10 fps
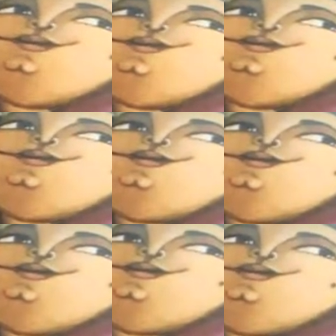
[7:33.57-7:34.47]

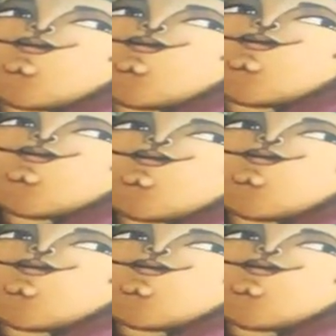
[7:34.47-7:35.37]
turn into
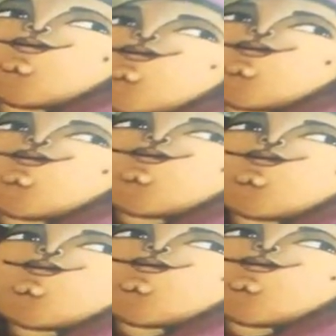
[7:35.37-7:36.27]
dark blue
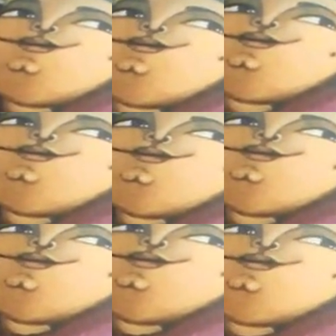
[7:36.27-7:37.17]
night.
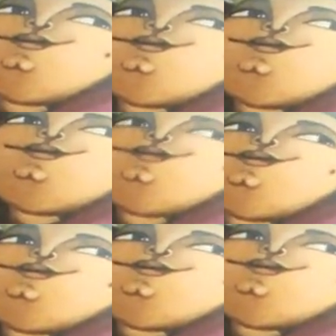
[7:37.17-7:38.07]

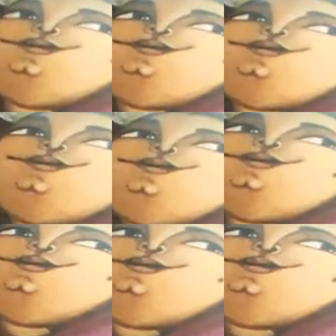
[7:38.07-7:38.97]
So that
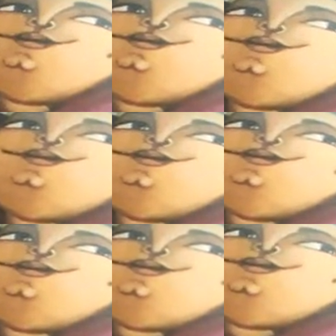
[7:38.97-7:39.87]
makes me
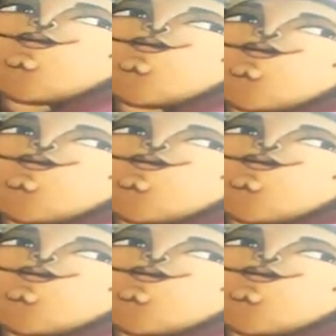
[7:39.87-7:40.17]
think the